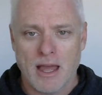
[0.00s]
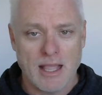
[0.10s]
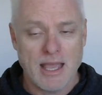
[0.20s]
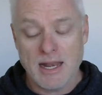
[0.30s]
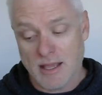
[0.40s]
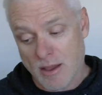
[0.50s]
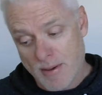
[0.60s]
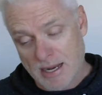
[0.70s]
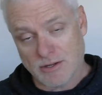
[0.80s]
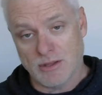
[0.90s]
Again, go
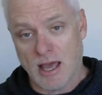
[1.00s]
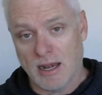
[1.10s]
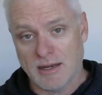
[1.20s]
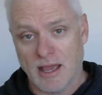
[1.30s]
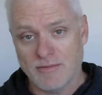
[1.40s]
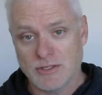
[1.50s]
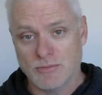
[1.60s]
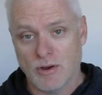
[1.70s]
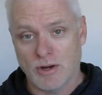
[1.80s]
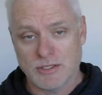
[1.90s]
back to the Harley Davidson
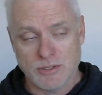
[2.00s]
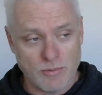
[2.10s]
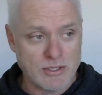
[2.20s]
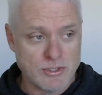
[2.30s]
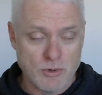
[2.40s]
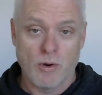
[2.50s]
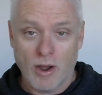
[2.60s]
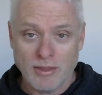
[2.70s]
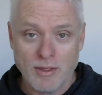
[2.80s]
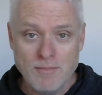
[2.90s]
riders, the ones who
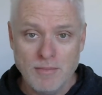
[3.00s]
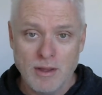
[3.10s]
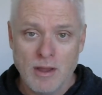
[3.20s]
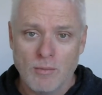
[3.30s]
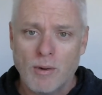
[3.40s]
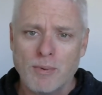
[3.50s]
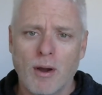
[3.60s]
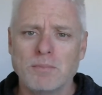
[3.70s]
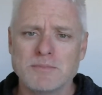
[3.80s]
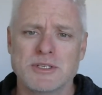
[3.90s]
ride them, what
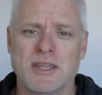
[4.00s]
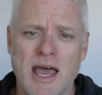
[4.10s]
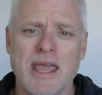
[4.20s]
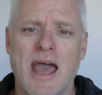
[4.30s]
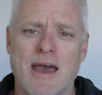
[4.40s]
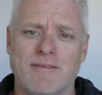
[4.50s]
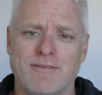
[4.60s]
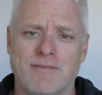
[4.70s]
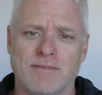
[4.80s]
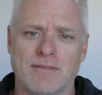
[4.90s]
problems do they have?
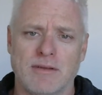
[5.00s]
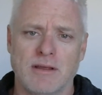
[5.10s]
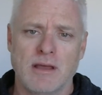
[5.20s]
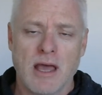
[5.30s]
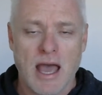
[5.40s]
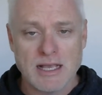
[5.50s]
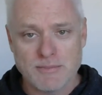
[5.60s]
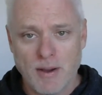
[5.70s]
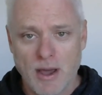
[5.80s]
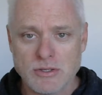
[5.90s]
As
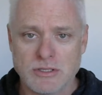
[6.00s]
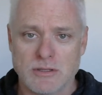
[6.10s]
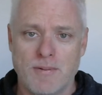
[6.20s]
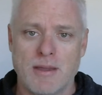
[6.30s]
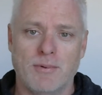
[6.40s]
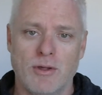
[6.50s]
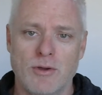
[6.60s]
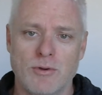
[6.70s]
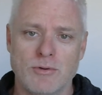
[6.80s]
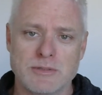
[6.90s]
opposed to the people
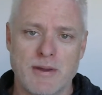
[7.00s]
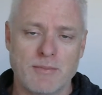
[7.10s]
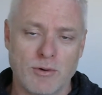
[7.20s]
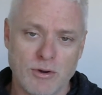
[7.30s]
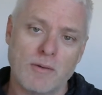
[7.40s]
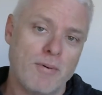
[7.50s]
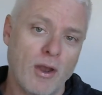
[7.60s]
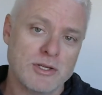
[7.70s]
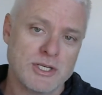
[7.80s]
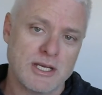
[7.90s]
who spend more time
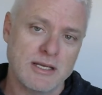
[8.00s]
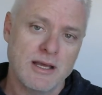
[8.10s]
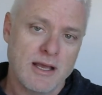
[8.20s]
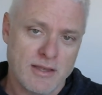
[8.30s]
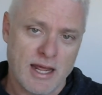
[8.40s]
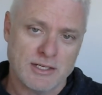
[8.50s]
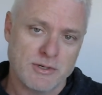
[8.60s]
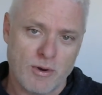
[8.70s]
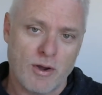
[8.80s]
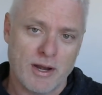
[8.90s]
polishing than
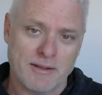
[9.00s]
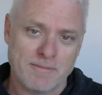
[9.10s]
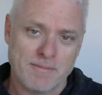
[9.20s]
actually riding.